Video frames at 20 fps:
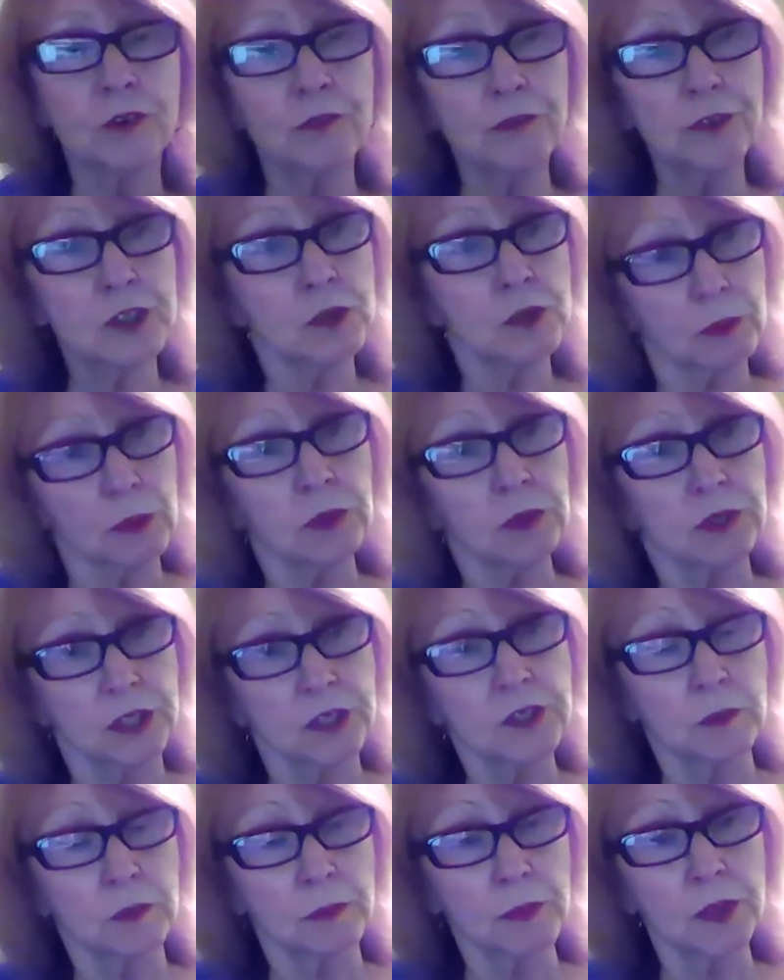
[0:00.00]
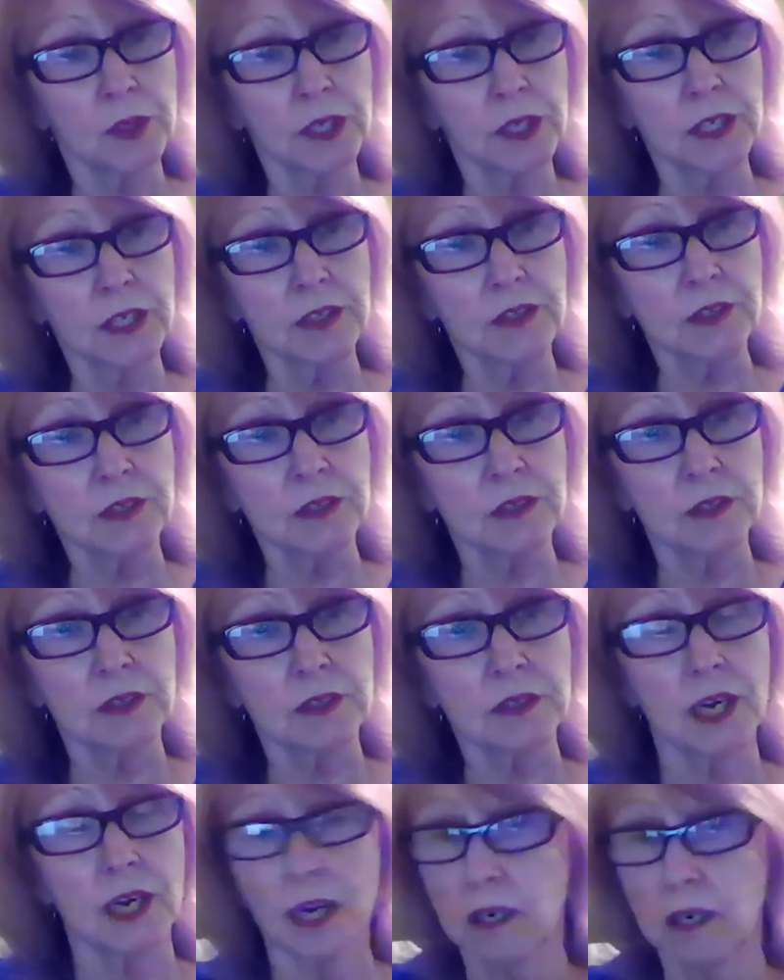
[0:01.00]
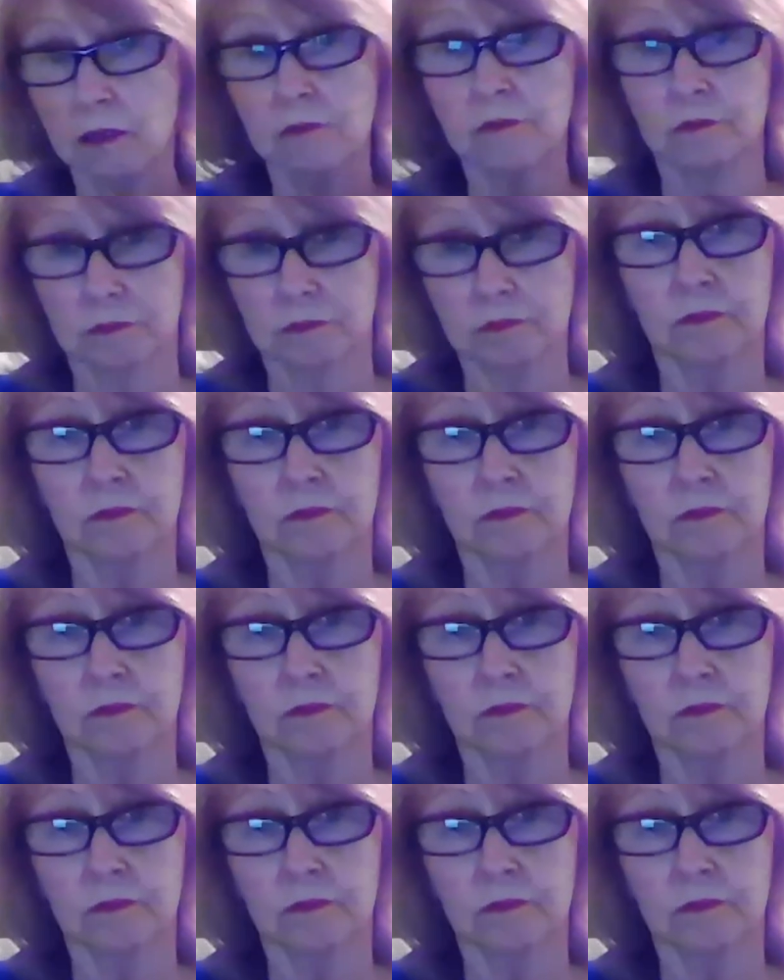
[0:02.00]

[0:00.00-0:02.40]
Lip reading: invisible disabilities that are